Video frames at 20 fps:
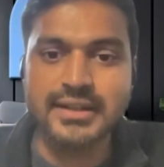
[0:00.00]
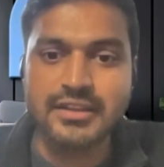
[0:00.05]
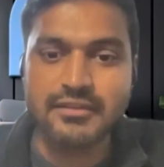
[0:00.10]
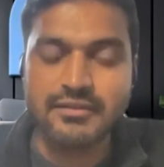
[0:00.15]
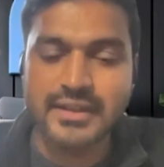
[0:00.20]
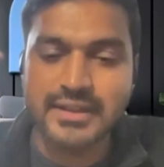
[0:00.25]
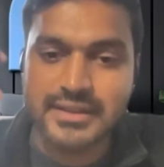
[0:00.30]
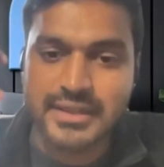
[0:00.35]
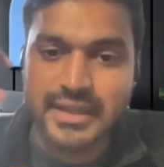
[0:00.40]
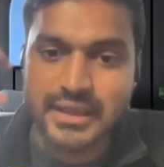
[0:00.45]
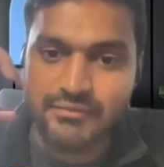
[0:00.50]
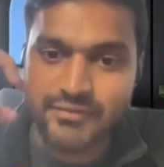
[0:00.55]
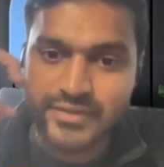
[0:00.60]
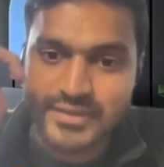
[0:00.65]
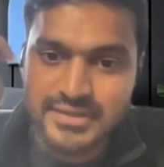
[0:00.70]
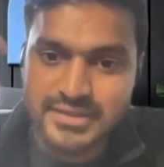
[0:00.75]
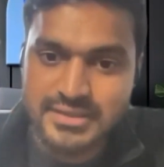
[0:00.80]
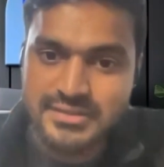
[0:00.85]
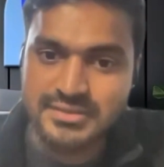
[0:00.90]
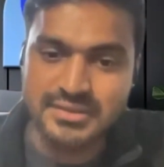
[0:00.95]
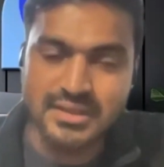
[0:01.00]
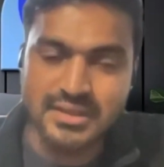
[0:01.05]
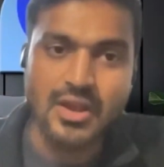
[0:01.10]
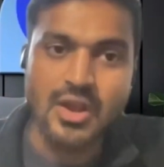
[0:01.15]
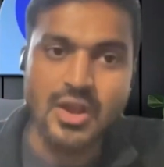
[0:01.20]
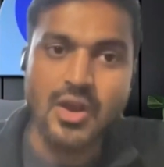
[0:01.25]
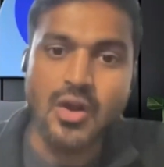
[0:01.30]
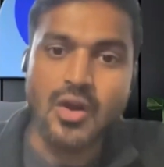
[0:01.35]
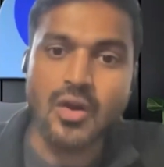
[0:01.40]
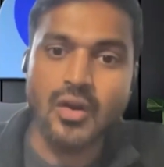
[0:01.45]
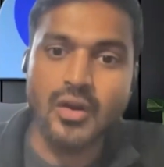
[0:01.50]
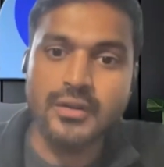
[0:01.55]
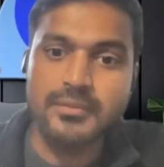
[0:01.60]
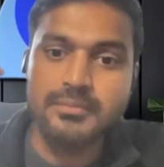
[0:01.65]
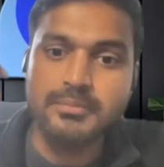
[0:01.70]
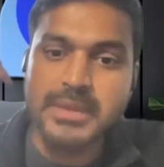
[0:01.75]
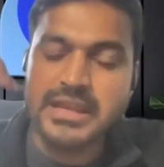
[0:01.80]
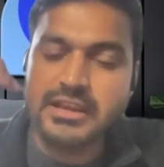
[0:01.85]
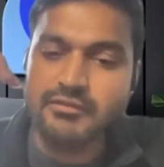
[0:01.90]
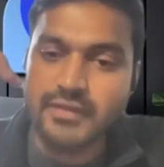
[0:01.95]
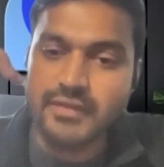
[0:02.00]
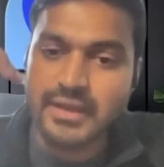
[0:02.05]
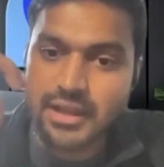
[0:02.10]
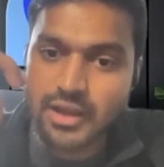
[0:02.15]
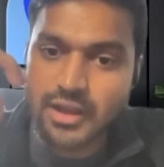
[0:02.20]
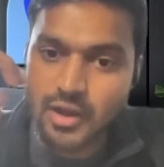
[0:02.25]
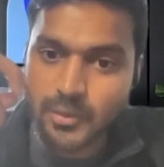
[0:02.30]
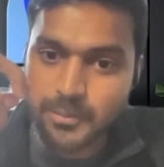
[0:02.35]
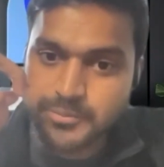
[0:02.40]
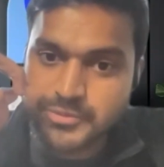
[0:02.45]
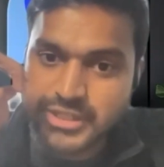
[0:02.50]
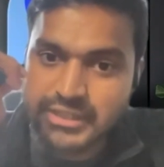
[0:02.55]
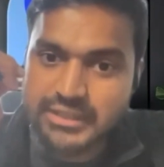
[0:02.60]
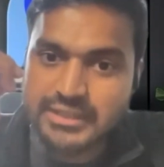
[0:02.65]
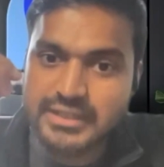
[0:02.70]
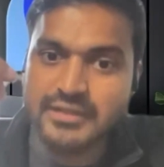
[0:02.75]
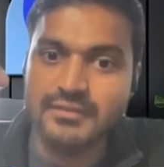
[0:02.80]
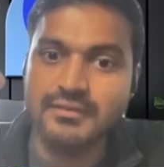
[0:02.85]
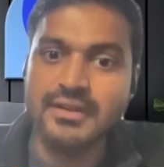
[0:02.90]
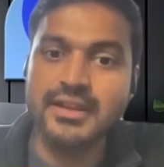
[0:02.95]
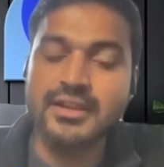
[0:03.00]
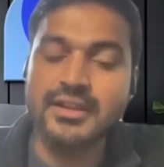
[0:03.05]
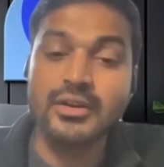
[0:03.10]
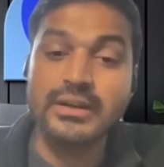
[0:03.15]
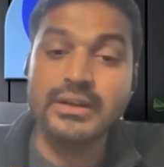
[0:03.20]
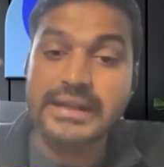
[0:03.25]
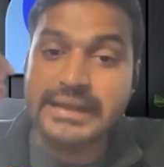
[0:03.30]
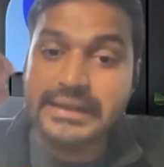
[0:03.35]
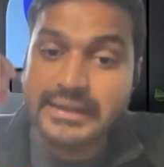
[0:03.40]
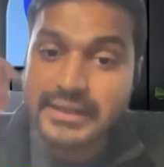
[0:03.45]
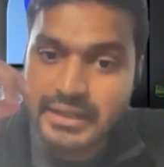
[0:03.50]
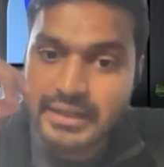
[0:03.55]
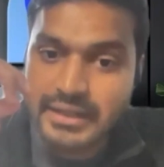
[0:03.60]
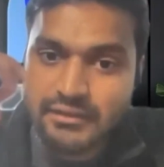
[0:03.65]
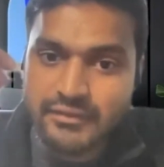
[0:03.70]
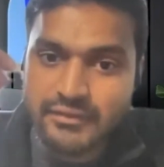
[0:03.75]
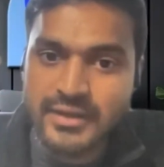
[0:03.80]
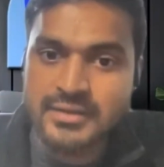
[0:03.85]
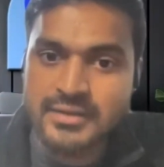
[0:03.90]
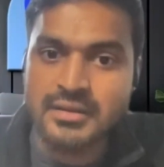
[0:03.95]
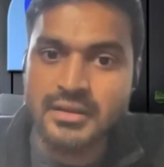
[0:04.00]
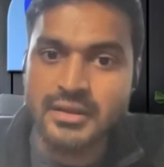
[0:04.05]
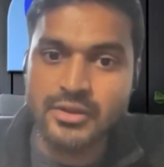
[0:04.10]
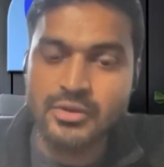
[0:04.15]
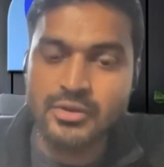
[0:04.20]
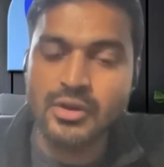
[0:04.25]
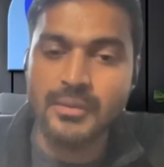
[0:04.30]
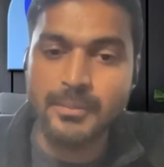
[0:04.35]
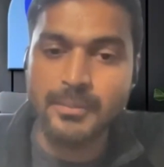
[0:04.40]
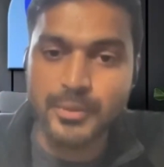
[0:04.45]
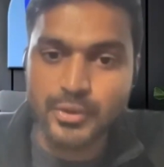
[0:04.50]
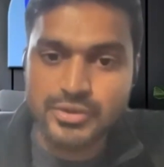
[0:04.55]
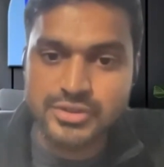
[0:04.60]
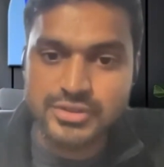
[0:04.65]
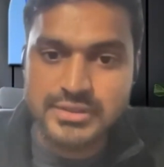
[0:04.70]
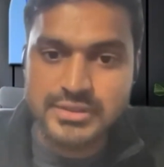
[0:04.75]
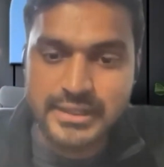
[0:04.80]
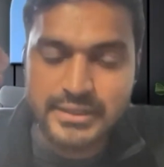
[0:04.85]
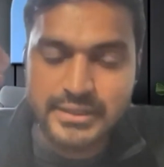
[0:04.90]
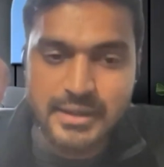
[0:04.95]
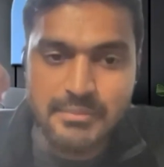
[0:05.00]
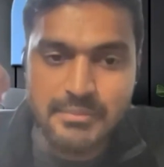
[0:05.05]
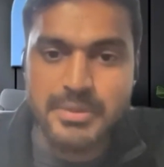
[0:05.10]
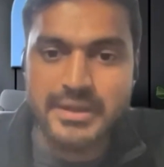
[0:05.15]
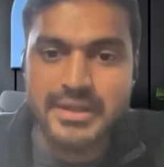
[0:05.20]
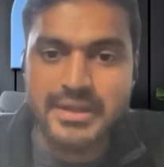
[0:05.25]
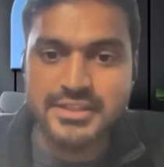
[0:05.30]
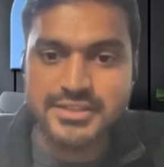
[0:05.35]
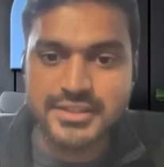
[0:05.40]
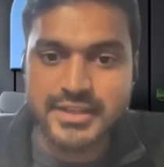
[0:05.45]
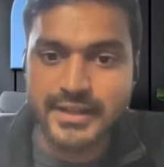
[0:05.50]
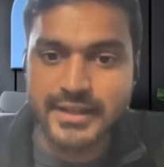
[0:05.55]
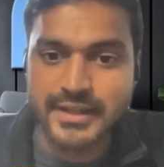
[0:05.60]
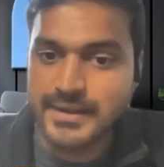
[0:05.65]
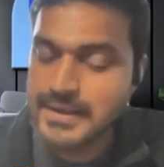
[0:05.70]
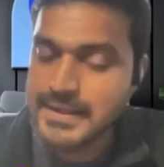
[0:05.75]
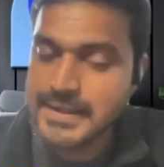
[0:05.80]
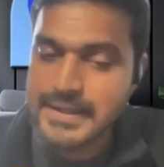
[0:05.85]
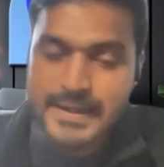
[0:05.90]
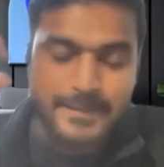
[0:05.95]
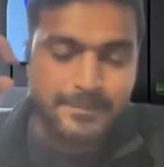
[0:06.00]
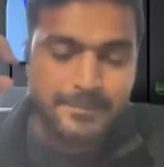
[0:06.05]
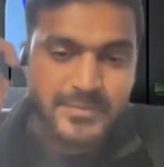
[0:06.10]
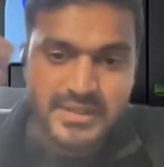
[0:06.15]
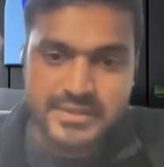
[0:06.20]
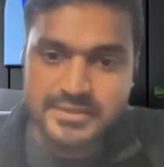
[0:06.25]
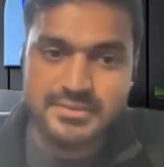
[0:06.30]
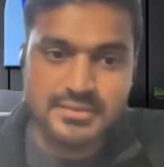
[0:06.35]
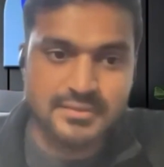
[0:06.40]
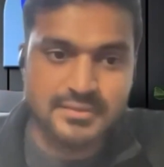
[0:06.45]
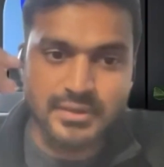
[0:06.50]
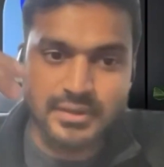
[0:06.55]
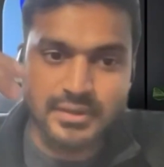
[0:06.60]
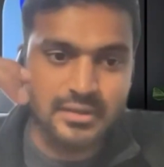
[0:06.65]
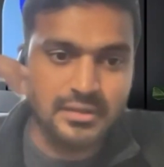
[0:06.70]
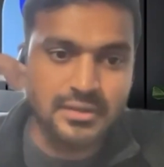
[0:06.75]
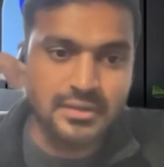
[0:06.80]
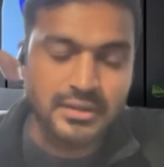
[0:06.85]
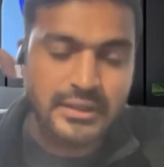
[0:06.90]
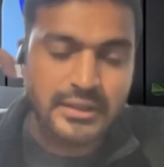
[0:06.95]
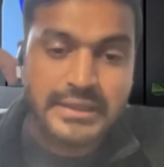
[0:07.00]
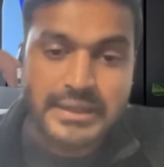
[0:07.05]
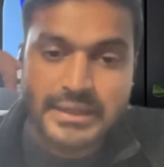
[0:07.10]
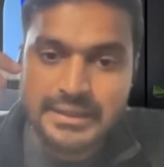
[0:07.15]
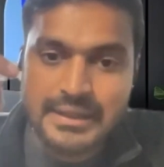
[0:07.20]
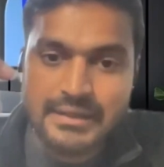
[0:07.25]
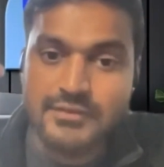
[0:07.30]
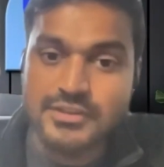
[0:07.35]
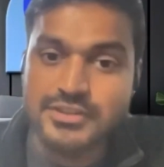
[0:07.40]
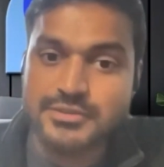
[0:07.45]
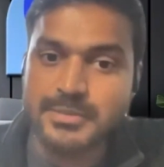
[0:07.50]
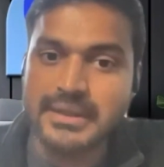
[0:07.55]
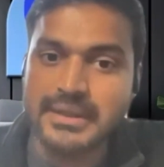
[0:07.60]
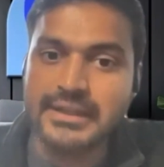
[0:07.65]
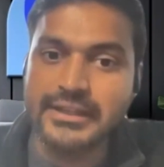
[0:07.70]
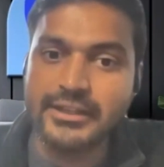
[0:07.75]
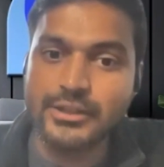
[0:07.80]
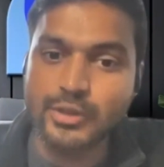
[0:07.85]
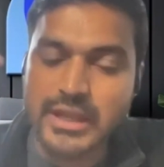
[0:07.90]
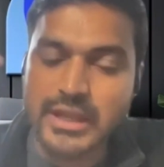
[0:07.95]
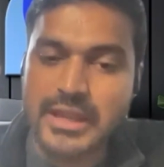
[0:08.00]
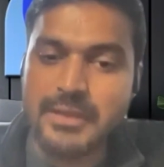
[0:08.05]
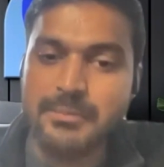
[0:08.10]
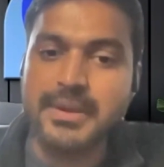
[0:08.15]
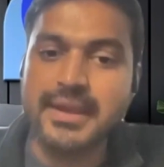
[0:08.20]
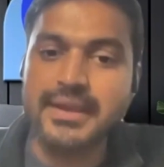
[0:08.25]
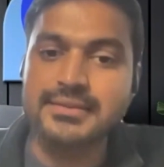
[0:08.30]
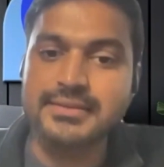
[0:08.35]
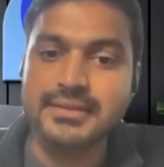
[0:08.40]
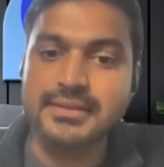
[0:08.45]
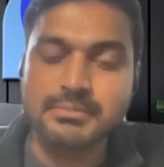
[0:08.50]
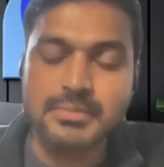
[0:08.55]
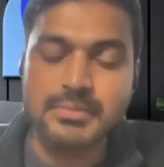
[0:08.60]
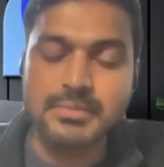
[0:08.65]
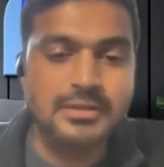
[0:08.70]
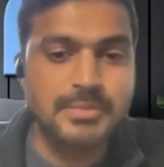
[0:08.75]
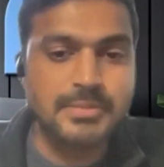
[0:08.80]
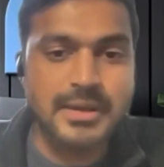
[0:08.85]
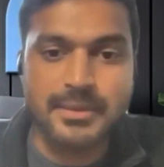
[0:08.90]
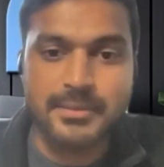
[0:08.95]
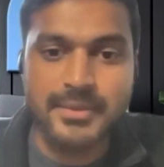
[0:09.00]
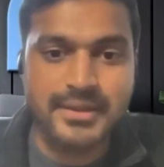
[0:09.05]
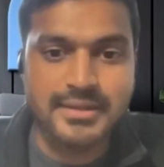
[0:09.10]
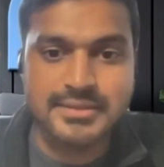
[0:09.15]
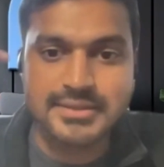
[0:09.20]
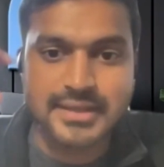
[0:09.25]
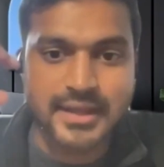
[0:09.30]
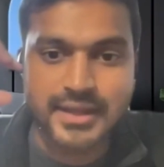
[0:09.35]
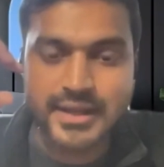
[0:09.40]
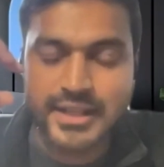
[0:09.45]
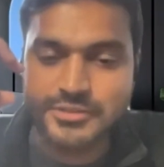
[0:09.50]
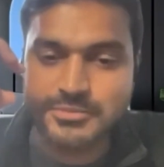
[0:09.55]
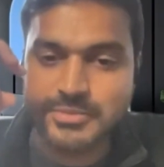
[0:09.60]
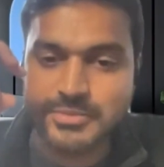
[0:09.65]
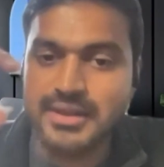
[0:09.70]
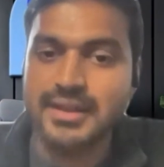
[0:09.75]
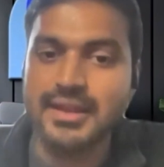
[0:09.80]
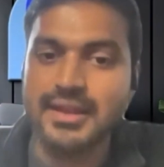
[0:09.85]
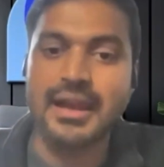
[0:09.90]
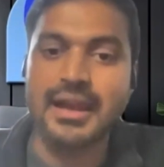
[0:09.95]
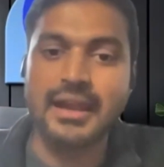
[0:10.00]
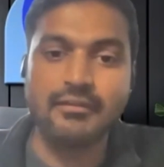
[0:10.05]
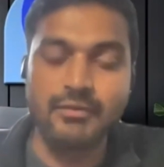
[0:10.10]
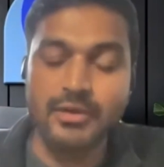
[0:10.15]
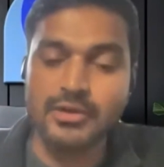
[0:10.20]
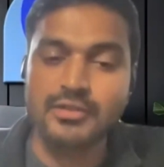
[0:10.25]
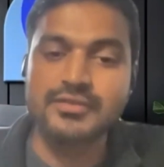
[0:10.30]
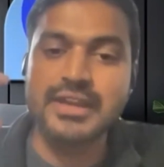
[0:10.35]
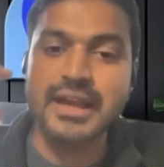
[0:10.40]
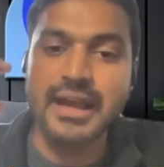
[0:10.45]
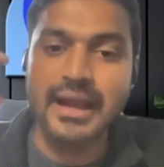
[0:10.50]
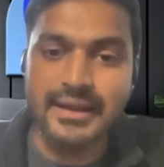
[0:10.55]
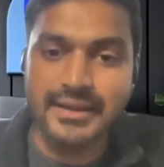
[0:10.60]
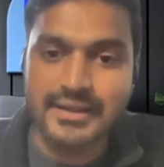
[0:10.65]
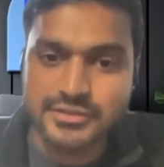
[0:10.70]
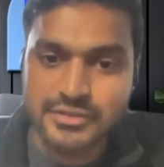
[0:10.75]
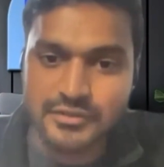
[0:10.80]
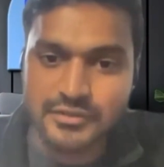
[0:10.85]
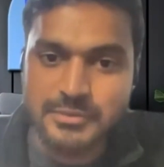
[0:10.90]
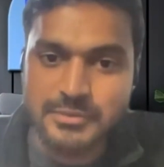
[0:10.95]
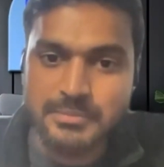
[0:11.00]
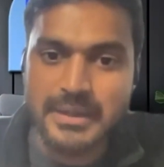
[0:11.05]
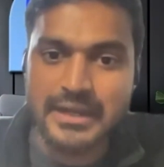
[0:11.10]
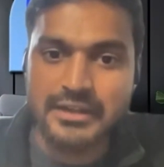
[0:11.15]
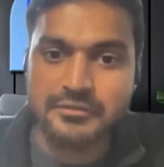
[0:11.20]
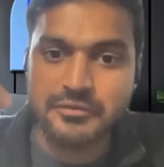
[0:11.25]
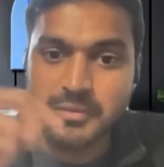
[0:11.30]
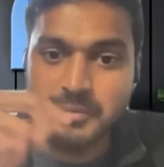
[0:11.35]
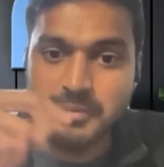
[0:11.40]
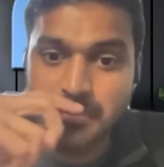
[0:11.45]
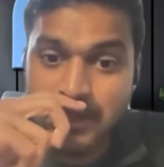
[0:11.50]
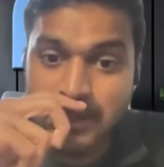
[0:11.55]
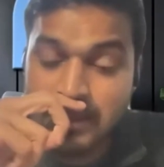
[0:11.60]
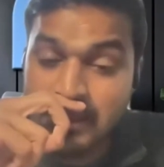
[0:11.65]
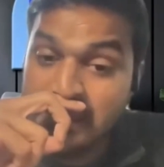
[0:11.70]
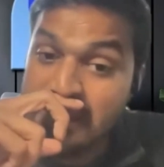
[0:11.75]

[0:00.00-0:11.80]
Given the emphasis on being very objectively or data-driven, approach that companies take. This real-time visibility into KPIs and burn parameters again has been one of the highlights of the platform.